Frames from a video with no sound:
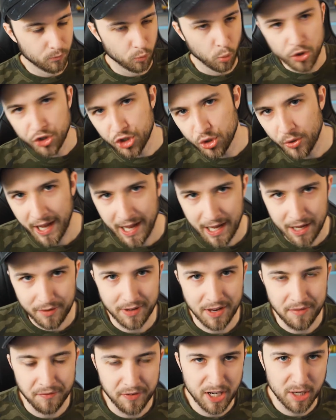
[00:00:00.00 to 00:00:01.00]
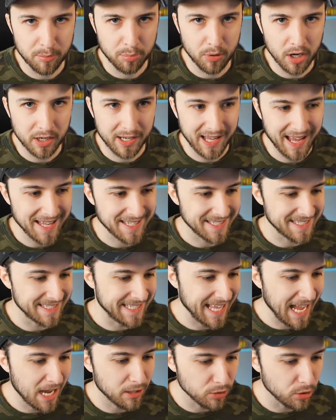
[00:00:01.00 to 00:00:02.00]
once you have NVIDIA Broadcast
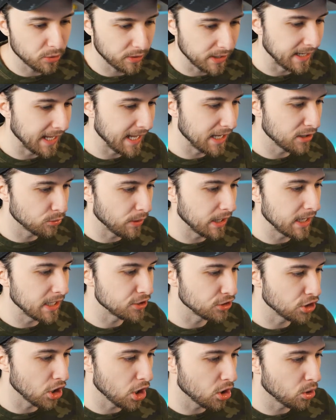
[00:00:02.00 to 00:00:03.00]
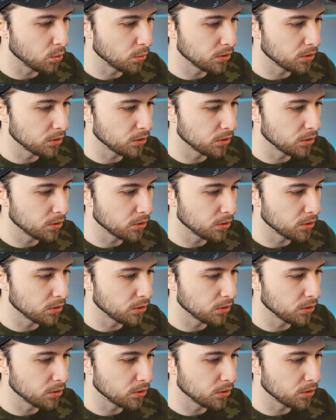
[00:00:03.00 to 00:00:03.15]
downloaded and ready to go,